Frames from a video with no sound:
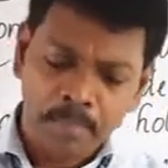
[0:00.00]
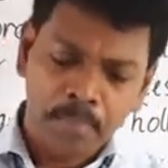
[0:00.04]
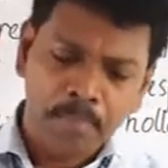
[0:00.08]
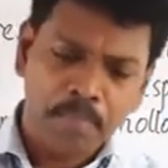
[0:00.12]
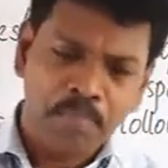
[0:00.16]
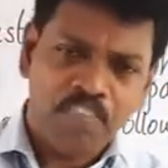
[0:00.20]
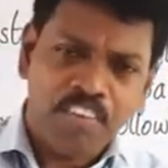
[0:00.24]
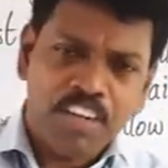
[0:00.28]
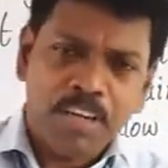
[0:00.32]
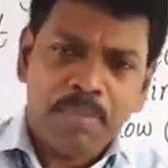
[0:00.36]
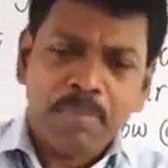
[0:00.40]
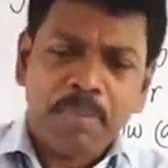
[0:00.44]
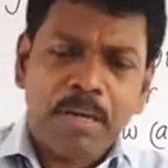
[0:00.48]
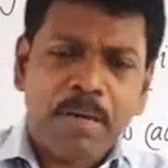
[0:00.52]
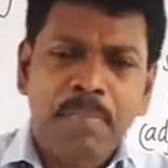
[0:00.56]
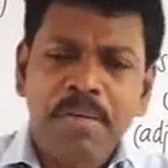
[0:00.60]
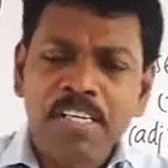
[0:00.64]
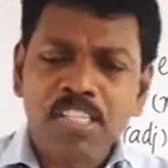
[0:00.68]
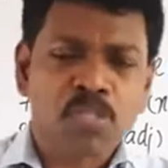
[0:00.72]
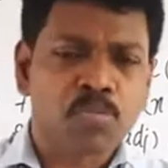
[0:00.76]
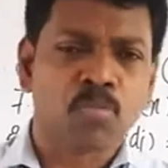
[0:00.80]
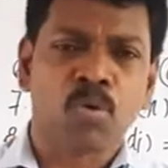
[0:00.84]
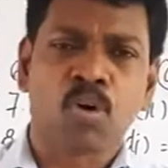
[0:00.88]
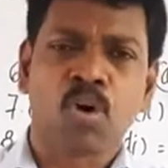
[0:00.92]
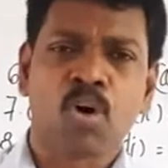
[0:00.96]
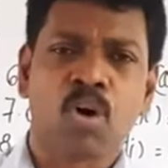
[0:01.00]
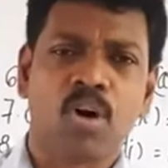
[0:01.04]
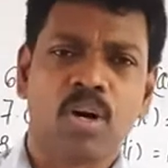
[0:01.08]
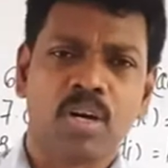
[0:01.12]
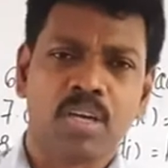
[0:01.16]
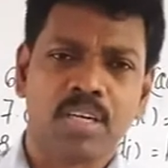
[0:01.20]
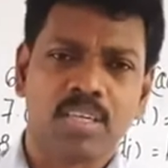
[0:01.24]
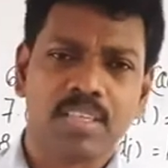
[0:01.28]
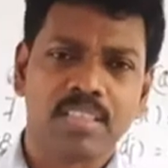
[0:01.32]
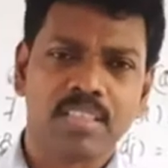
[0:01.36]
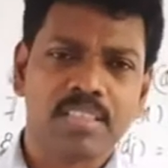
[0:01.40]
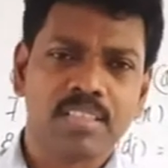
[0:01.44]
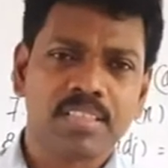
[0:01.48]
We may be
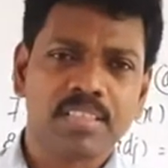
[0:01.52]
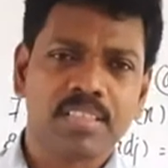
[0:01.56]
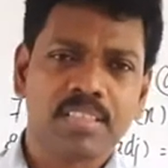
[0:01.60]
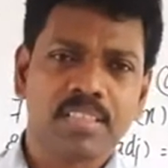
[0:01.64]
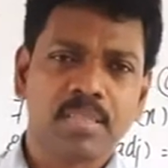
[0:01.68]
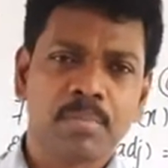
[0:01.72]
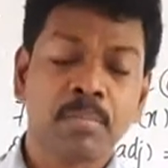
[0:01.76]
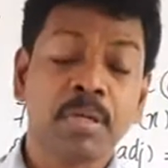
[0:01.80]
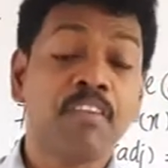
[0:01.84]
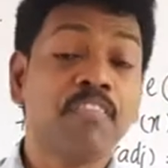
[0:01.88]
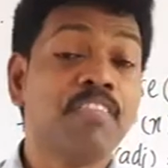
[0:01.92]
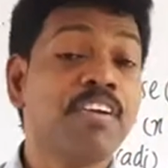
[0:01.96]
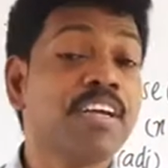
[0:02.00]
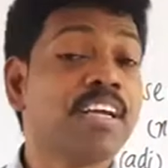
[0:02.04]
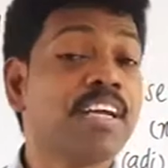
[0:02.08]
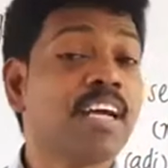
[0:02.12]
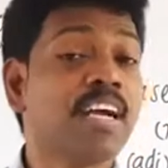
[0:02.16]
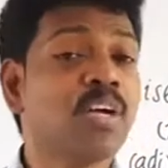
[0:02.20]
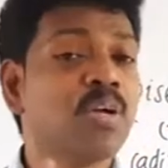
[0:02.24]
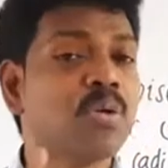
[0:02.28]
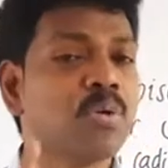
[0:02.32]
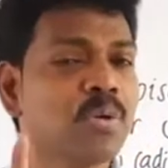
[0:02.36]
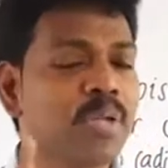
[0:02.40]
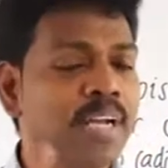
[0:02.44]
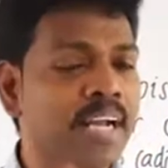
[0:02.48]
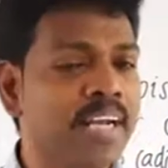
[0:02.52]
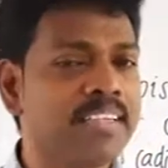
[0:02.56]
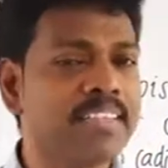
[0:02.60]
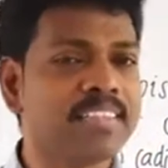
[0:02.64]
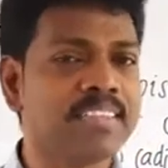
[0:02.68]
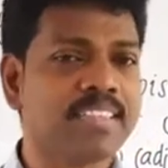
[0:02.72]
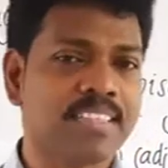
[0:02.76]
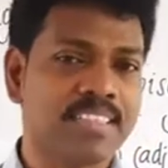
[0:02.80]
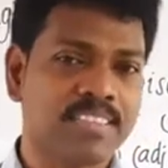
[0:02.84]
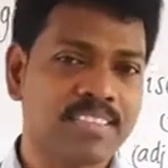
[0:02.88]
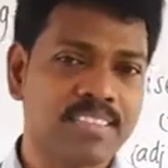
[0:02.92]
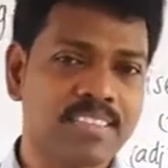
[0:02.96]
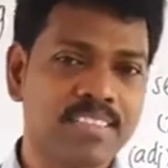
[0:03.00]
small, but we can do great
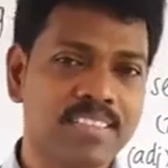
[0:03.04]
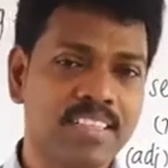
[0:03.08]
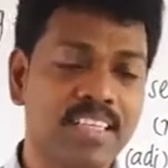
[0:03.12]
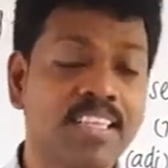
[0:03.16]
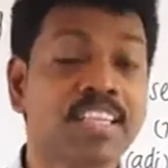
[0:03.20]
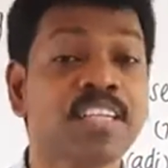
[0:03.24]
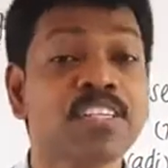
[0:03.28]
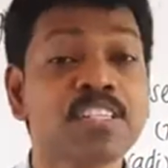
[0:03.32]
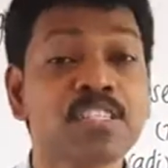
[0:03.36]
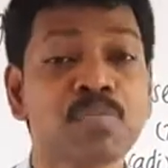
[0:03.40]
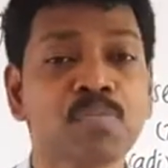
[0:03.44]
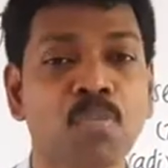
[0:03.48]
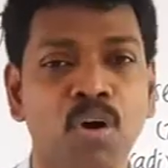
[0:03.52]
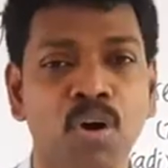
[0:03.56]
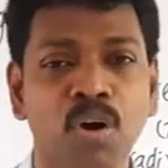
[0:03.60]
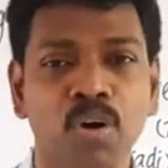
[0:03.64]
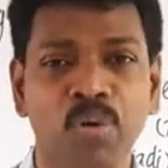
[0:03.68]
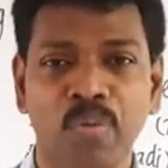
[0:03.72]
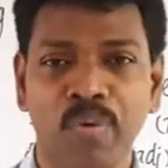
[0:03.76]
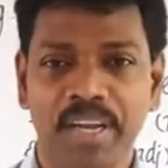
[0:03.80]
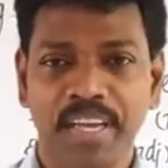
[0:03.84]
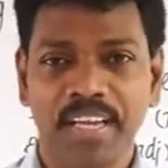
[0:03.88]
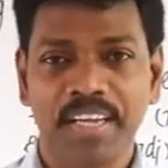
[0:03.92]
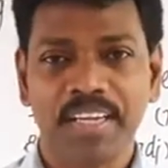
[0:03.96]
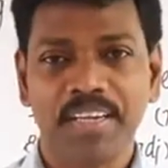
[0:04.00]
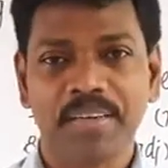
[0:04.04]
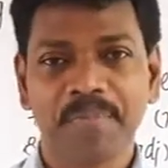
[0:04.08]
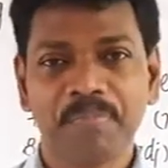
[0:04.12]
things in small way.